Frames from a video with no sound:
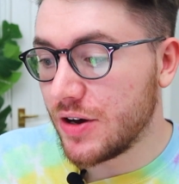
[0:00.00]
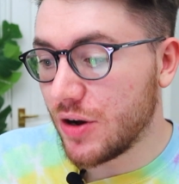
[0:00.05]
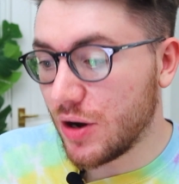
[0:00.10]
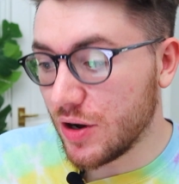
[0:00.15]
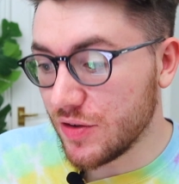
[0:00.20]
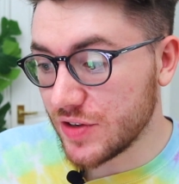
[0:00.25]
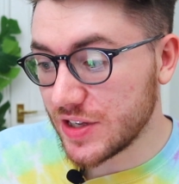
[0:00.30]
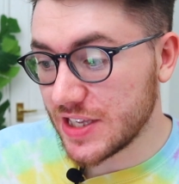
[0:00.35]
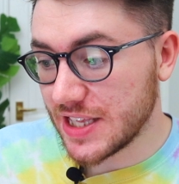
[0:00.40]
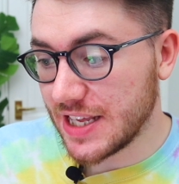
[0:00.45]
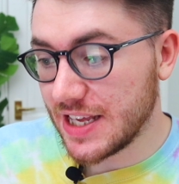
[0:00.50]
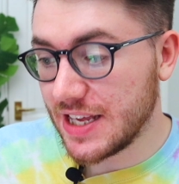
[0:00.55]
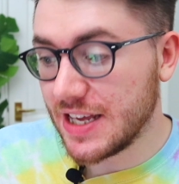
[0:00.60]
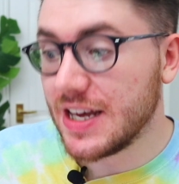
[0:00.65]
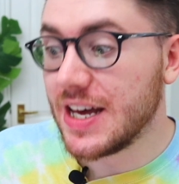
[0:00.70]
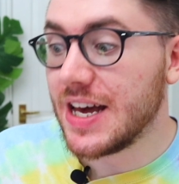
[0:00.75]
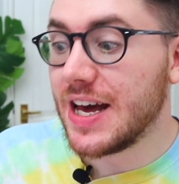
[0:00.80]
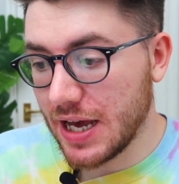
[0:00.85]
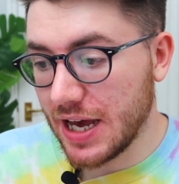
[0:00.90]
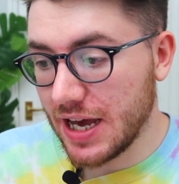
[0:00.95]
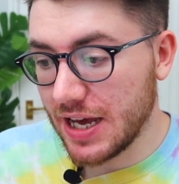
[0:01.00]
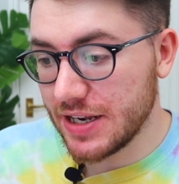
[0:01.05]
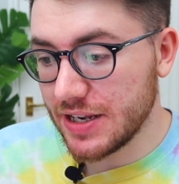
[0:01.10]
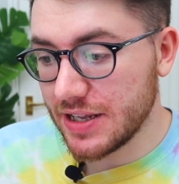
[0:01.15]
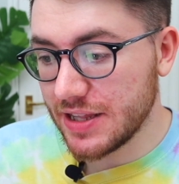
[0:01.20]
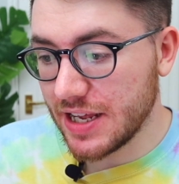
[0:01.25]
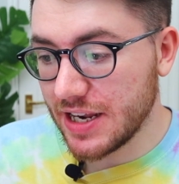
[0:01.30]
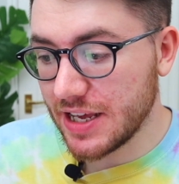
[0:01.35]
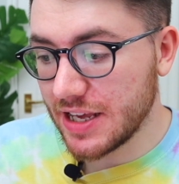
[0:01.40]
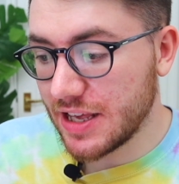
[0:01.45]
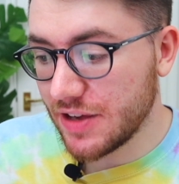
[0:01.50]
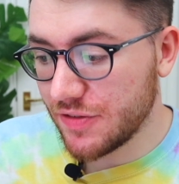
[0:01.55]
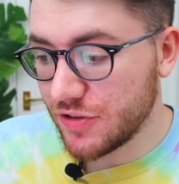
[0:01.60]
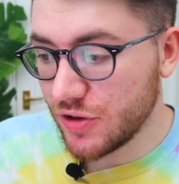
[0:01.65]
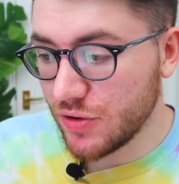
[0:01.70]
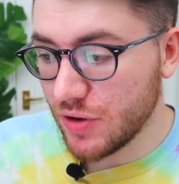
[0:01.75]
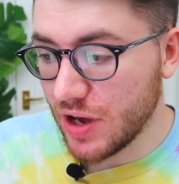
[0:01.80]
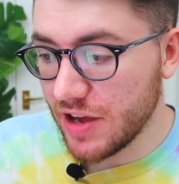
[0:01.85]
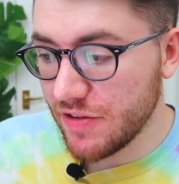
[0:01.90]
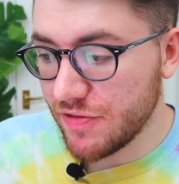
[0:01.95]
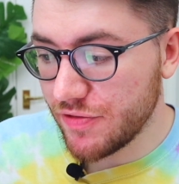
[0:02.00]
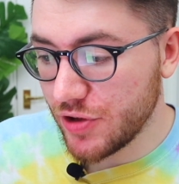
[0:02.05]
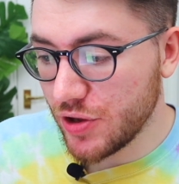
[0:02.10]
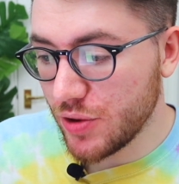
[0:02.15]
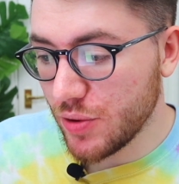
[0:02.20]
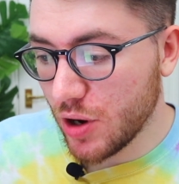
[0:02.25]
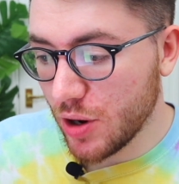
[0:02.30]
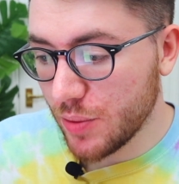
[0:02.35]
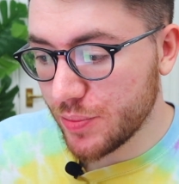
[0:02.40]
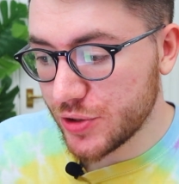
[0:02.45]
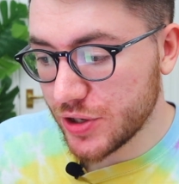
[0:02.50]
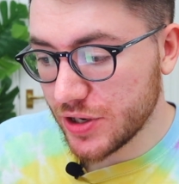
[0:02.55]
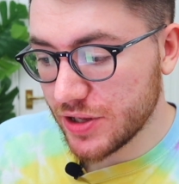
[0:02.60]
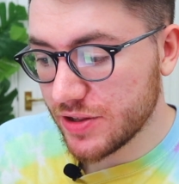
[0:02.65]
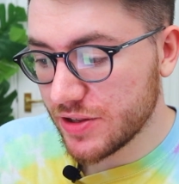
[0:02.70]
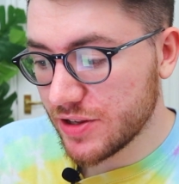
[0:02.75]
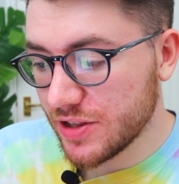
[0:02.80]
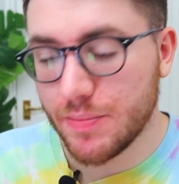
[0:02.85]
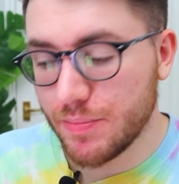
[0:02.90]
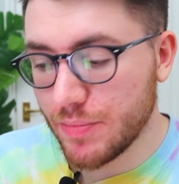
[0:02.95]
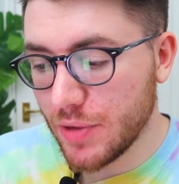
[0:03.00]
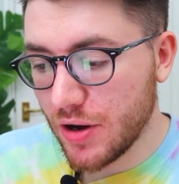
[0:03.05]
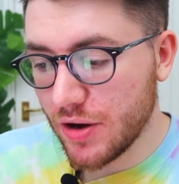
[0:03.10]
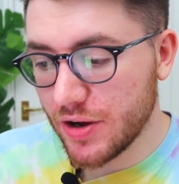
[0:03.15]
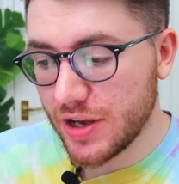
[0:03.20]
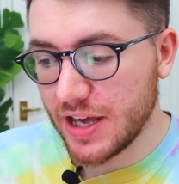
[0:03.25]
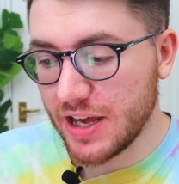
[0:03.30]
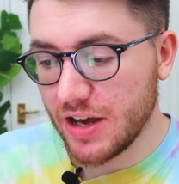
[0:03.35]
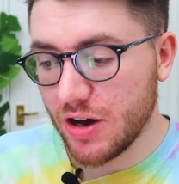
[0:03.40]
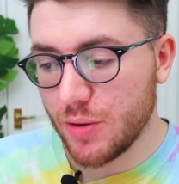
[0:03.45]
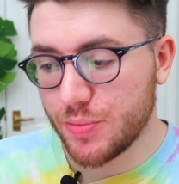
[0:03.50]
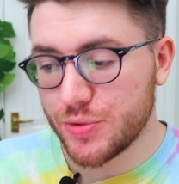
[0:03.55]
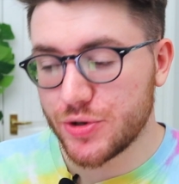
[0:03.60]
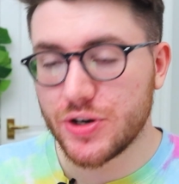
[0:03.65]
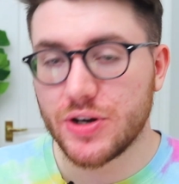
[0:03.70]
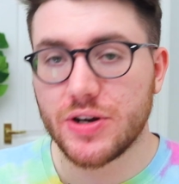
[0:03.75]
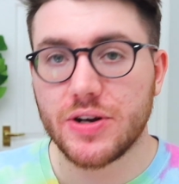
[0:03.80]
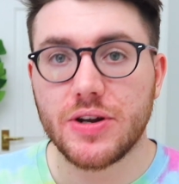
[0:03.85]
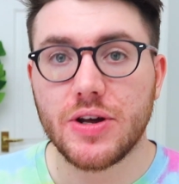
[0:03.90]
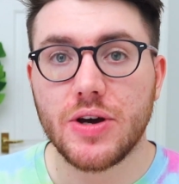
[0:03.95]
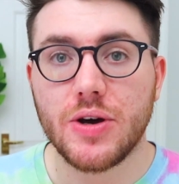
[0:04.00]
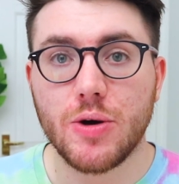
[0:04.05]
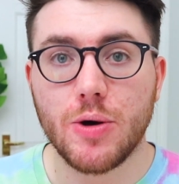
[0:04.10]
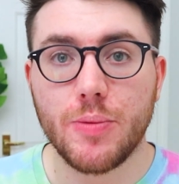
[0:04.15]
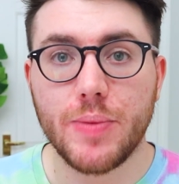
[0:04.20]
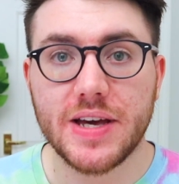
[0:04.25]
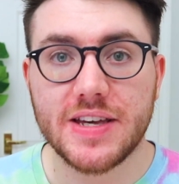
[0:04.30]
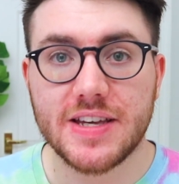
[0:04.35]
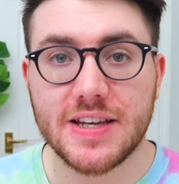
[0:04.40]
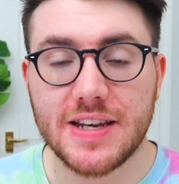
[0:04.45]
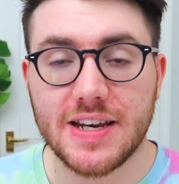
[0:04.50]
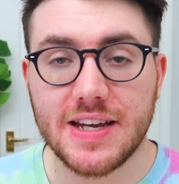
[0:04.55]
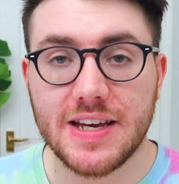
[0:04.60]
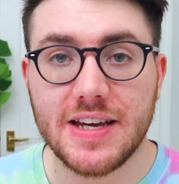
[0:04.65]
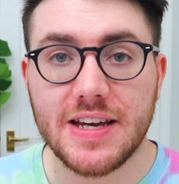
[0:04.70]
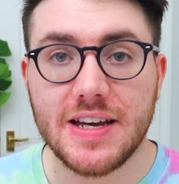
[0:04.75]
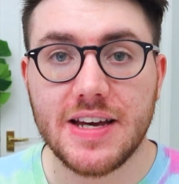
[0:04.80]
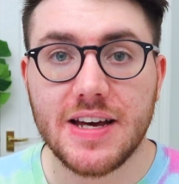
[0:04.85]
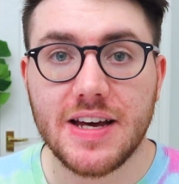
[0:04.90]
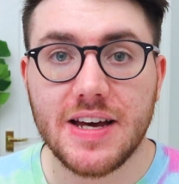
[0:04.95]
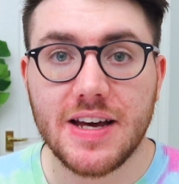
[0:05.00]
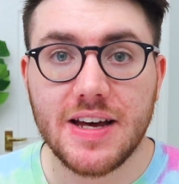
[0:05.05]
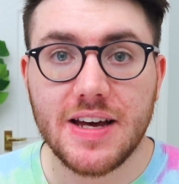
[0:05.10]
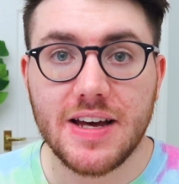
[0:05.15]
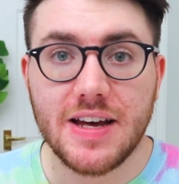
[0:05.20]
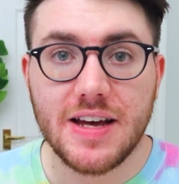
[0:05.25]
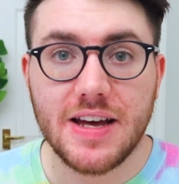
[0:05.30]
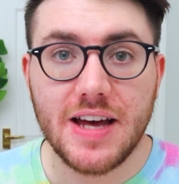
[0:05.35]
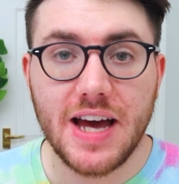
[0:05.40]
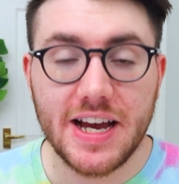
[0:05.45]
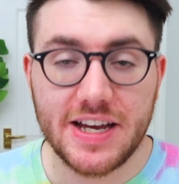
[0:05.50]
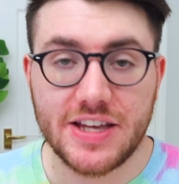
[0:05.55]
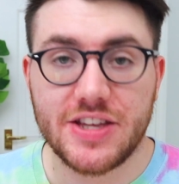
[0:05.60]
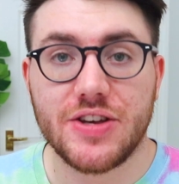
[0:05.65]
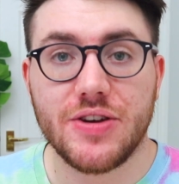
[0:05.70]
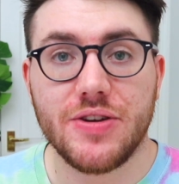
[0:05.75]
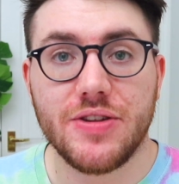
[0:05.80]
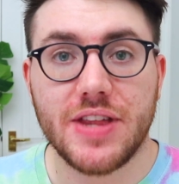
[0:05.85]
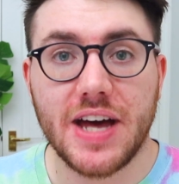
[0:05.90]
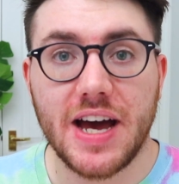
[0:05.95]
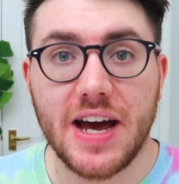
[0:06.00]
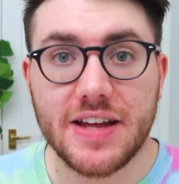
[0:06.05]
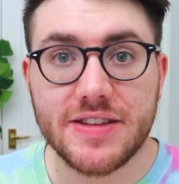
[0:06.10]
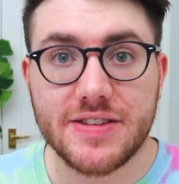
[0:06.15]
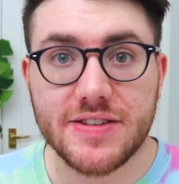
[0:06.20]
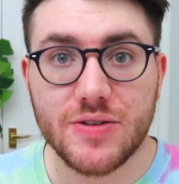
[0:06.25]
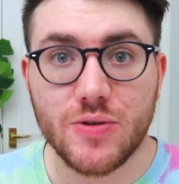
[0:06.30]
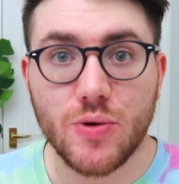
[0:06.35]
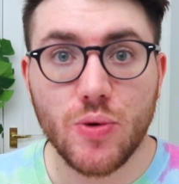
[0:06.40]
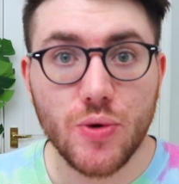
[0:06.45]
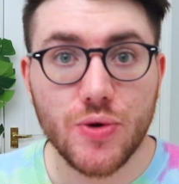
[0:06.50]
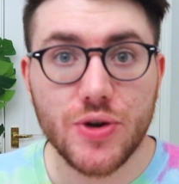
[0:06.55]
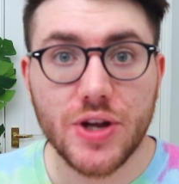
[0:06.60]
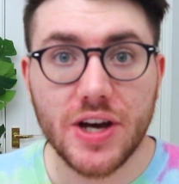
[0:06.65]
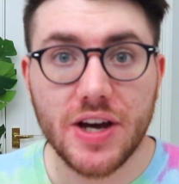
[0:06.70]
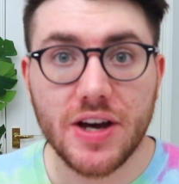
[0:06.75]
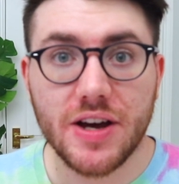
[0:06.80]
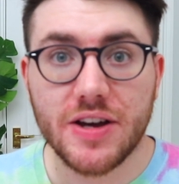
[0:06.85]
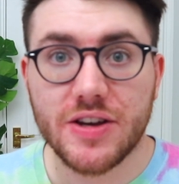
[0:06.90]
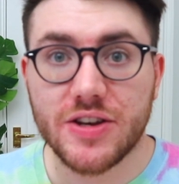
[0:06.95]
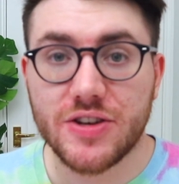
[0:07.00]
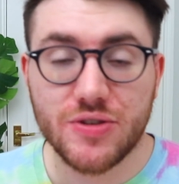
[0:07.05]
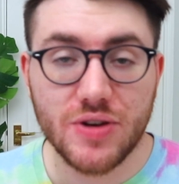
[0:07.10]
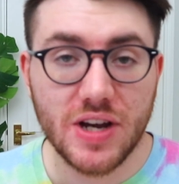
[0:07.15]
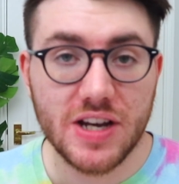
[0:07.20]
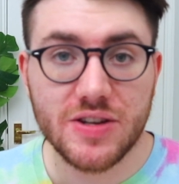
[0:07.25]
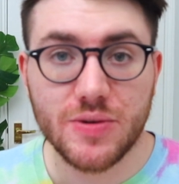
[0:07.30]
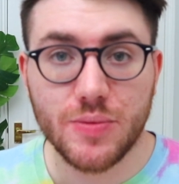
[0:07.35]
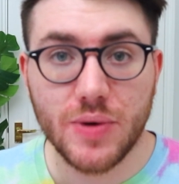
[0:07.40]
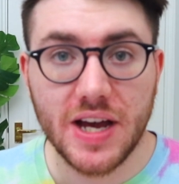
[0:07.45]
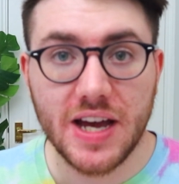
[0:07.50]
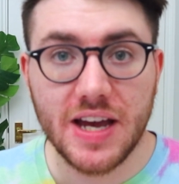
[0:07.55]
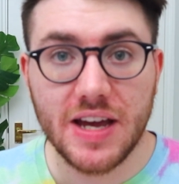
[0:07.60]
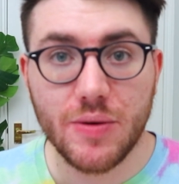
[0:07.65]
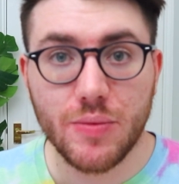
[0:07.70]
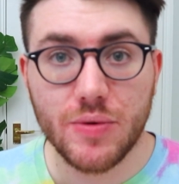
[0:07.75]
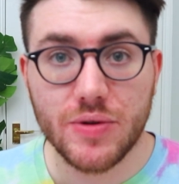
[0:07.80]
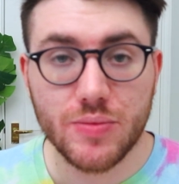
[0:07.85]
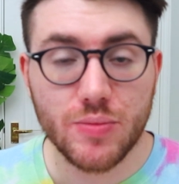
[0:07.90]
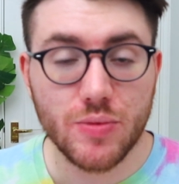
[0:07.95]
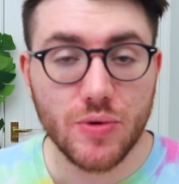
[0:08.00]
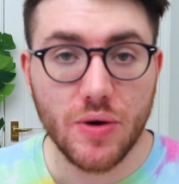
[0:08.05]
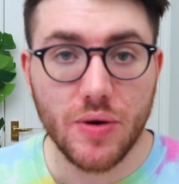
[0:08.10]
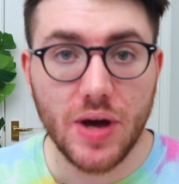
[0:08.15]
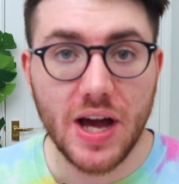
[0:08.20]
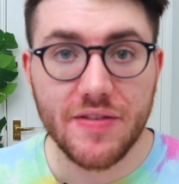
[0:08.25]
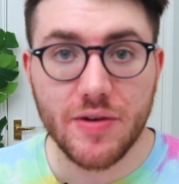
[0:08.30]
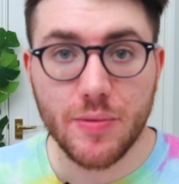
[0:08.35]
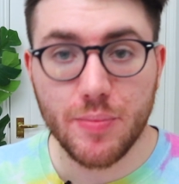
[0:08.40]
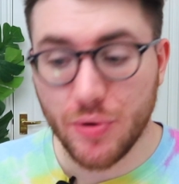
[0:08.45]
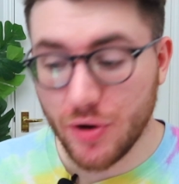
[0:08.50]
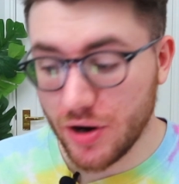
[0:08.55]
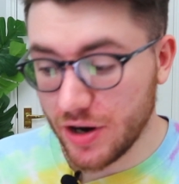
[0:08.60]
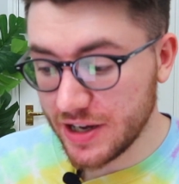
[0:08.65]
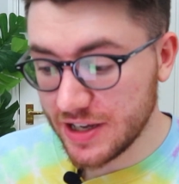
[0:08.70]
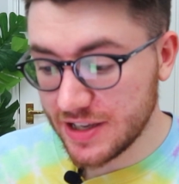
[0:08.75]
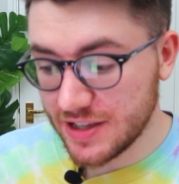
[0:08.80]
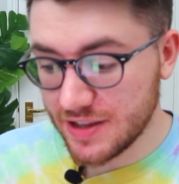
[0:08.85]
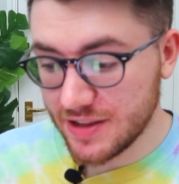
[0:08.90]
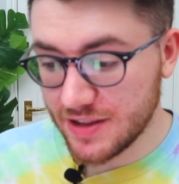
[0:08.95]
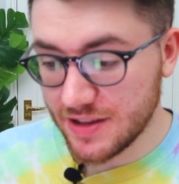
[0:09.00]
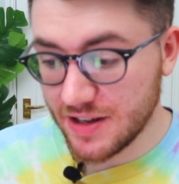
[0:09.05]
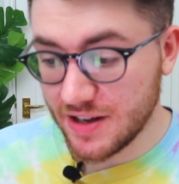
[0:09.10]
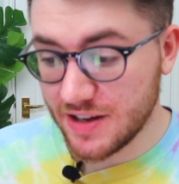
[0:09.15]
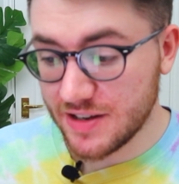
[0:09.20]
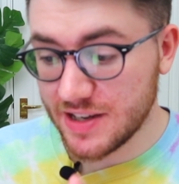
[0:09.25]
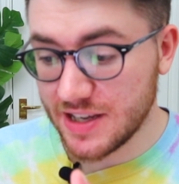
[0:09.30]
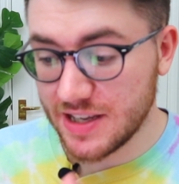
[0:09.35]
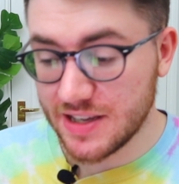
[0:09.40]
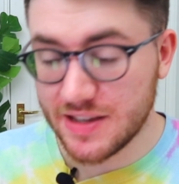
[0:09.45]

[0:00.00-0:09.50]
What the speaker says: obviously. And then it gives you a few options. The market option will basically execute that order straight away with whatever price that